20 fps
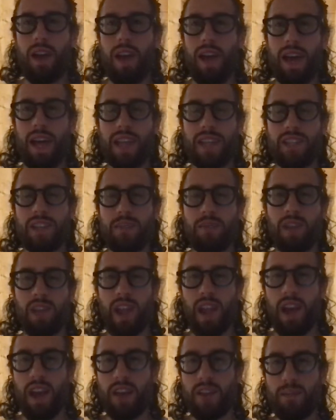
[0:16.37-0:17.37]
and
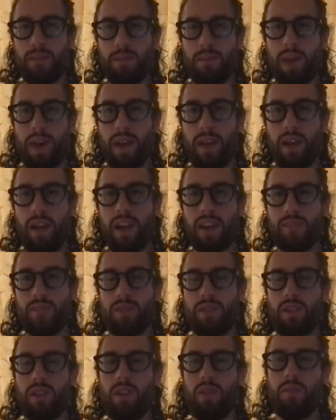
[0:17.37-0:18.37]
Subject Matter
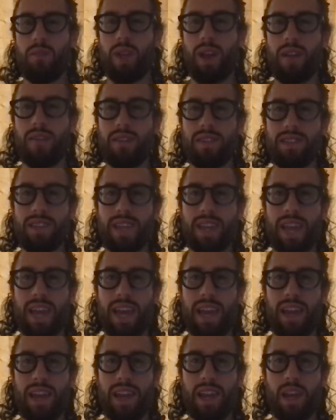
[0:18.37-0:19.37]
Expert on Privacy
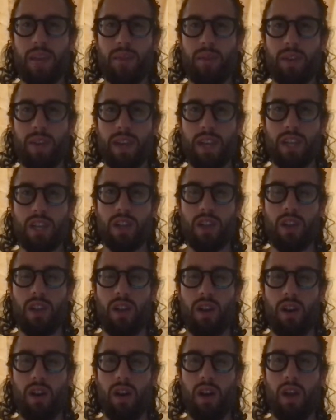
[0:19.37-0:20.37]
and Data Protection
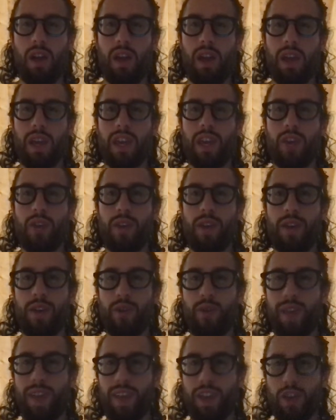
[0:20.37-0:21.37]
Law here at
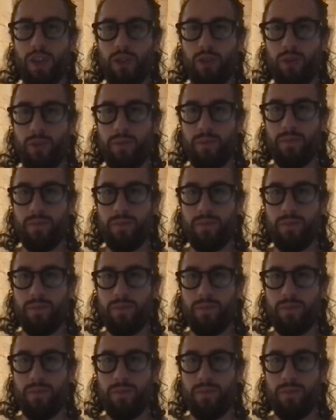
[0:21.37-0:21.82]
Rangu.